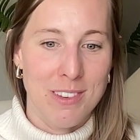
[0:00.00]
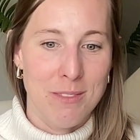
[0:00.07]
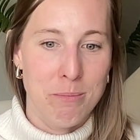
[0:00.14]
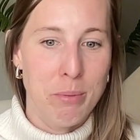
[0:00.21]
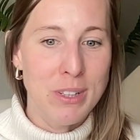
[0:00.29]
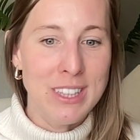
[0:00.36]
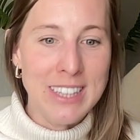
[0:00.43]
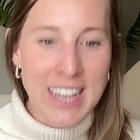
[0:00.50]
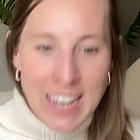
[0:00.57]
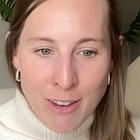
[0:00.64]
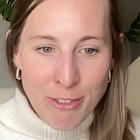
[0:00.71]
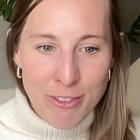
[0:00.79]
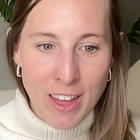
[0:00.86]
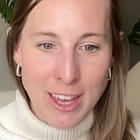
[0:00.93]

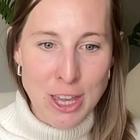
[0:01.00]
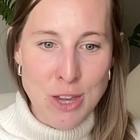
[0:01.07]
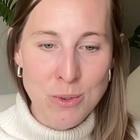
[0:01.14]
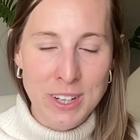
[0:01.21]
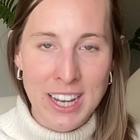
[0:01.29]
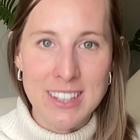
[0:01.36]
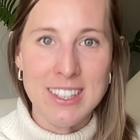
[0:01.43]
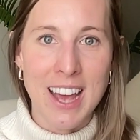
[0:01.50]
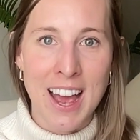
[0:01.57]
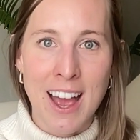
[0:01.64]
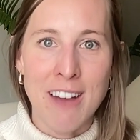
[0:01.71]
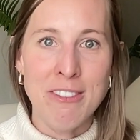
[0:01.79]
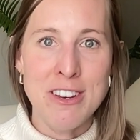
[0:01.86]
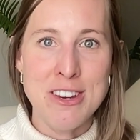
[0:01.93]
belief that you get to have in